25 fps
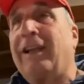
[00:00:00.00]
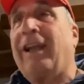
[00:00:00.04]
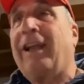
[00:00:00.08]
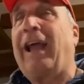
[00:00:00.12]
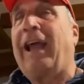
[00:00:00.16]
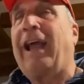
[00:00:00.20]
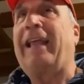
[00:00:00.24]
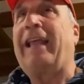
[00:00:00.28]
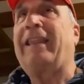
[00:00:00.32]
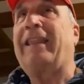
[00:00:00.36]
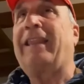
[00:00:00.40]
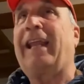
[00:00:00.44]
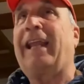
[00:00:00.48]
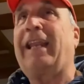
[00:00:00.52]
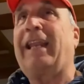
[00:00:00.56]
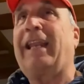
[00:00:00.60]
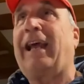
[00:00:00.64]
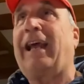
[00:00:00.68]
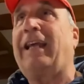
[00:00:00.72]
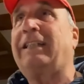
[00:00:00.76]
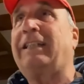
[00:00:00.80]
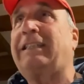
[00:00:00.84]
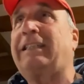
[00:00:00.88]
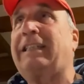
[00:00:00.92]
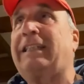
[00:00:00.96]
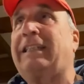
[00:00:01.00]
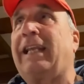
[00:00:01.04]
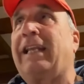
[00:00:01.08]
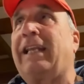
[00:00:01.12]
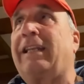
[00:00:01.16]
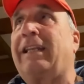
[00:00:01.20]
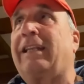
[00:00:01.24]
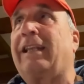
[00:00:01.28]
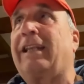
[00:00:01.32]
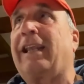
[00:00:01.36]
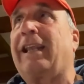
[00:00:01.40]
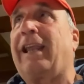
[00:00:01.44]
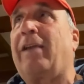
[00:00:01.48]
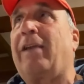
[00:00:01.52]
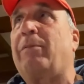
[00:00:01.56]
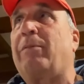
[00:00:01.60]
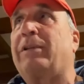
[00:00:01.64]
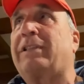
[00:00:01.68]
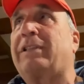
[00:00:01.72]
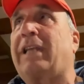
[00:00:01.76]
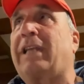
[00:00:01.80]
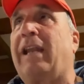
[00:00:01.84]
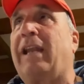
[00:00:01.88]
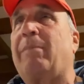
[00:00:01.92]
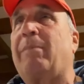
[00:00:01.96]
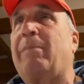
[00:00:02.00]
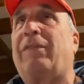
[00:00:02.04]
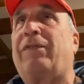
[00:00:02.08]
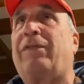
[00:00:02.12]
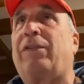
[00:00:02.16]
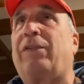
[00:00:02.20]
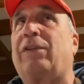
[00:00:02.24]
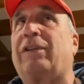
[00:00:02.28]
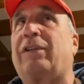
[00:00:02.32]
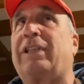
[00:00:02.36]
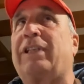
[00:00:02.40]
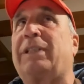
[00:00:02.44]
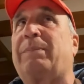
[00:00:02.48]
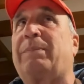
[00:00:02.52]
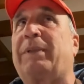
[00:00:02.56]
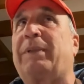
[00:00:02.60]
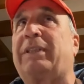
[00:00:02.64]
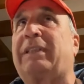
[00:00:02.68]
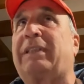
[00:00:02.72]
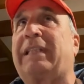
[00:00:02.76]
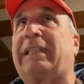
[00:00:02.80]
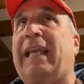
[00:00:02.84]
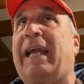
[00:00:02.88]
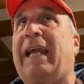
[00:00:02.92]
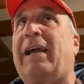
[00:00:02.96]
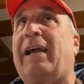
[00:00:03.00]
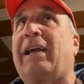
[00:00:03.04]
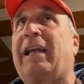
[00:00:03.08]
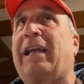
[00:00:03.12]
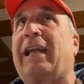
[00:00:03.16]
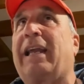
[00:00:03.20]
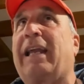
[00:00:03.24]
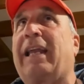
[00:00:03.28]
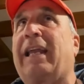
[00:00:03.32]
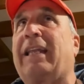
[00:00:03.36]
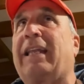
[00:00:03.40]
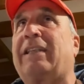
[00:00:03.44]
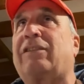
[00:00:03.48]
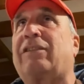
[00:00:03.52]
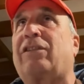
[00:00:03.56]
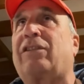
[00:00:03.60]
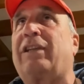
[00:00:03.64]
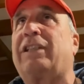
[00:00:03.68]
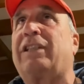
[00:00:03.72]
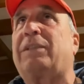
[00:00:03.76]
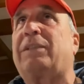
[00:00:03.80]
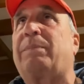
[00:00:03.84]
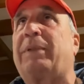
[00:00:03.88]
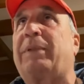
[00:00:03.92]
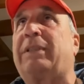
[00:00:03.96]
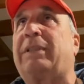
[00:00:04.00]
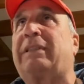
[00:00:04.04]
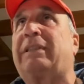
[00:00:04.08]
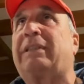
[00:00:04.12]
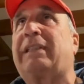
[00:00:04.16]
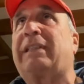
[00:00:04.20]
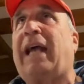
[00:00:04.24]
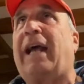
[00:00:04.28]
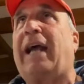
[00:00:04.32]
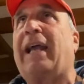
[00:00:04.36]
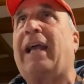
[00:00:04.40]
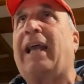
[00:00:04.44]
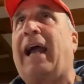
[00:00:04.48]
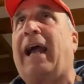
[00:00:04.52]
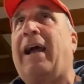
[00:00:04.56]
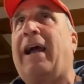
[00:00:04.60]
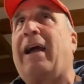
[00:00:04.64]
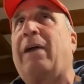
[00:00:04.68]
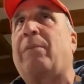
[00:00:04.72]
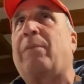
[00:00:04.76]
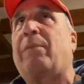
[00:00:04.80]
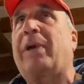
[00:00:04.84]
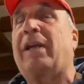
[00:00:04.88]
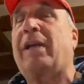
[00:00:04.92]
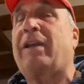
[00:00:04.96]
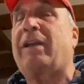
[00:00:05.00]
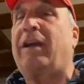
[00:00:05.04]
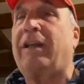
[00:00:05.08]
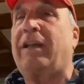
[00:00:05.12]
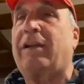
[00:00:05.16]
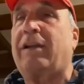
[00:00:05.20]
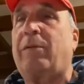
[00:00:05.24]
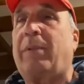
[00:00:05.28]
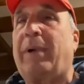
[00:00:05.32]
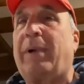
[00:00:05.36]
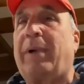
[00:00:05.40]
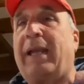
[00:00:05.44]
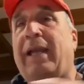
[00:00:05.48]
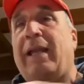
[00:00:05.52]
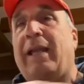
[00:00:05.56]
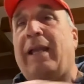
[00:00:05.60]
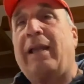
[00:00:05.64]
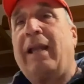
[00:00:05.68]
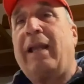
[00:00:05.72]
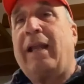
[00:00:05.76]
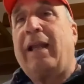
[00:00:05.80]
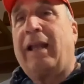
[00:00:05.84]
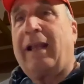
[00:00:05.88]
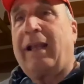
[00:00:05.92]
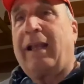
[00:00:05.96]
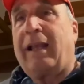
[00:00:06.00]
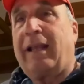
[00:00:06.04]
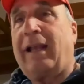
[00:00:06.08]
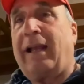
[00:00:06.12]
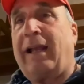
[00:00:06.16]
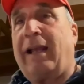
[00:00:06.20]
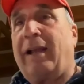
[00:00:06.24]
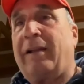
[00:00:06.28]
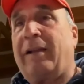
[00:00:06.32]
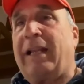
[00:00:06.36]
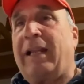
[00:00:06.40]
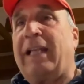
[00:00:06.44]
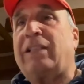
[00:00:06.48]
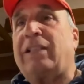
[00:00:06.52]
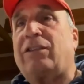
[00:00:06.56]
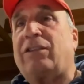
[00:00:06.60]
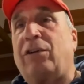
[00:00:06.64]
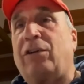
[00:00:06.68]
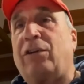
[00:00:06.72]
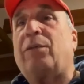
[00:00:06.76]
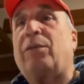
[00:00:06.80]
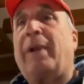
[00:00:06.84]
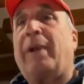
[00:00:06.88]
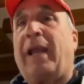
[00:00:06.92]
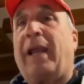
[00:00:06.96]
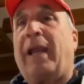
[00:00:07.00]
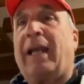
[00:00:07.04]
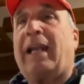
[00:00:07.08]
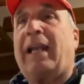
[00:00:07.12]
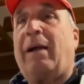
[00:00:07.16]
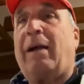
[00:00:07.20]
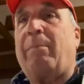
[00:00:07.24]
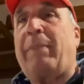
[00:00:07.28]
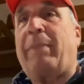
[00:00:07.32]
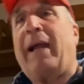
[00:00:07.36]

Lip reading: And then I said, it was kind of before Christmas. Yeah, it's Christmas. We're going away. Let's talk when I come